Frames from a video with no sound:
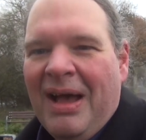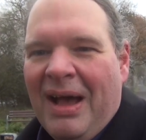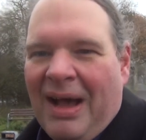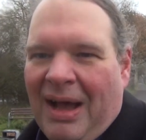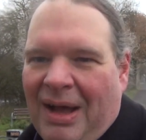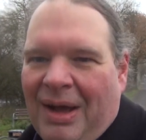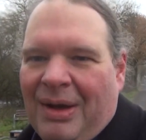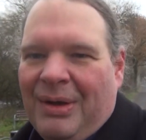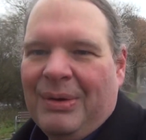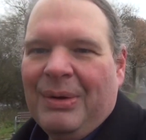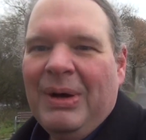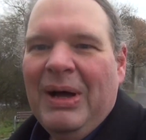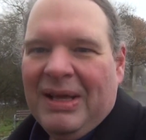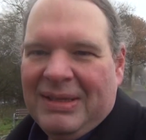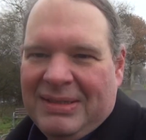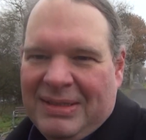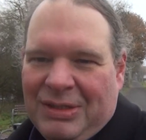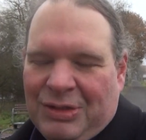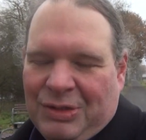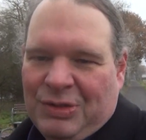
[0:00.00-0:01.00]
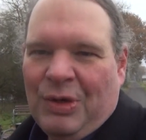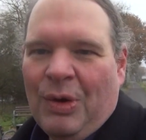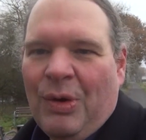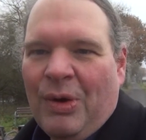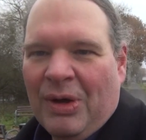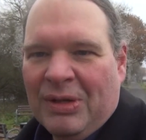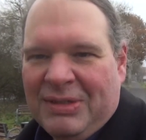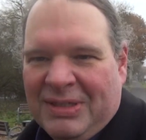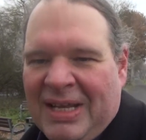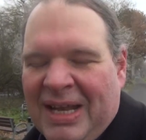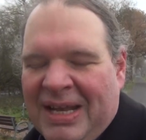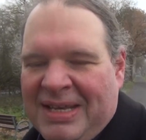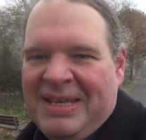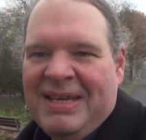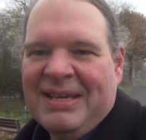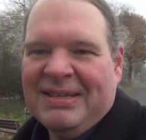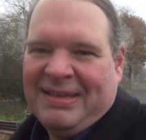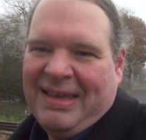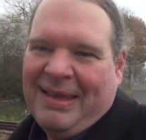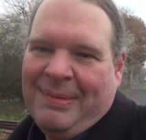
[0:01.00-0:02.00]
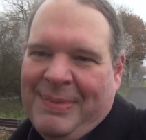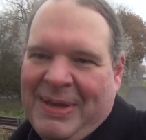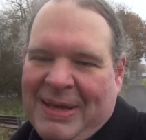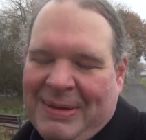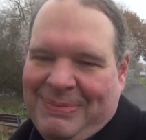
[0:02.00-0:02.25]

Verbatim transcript: how these thoughts and ideas can be